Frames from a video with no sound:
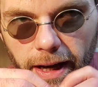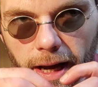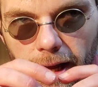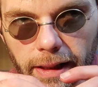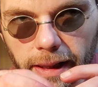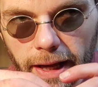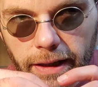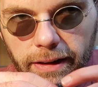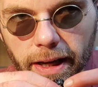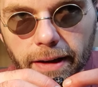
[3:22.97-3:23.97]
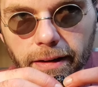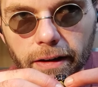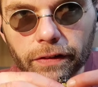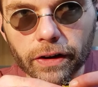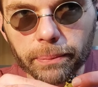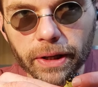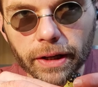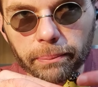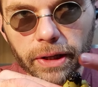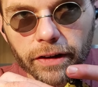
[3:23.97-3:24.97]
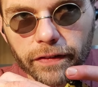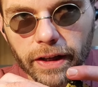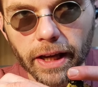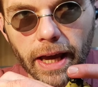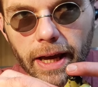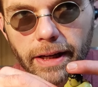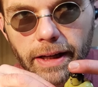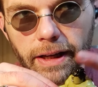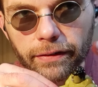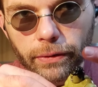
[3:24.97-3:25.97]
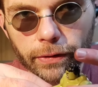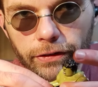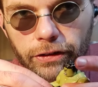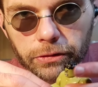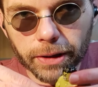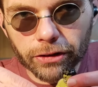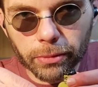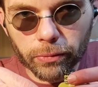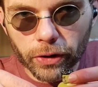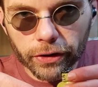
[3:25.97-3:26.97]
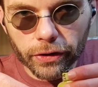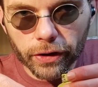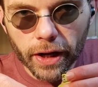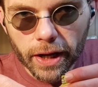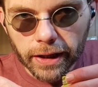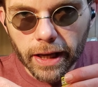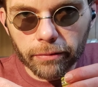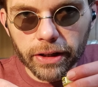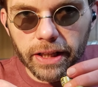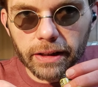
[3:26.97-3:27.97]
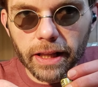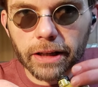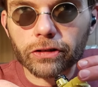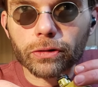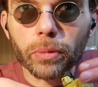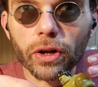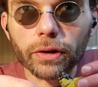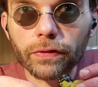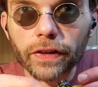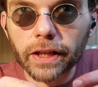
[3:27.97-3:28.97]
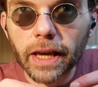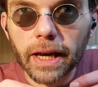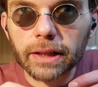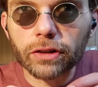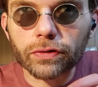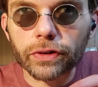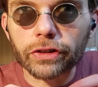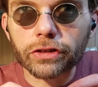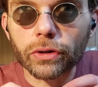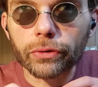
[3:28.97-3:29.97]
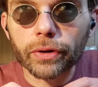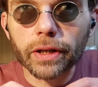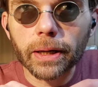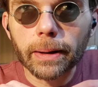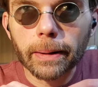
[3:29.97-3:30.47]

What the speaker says: I like the idea of there being a big fig head, and of course this makes me wonder, can't we get like smaller fig heads for the children?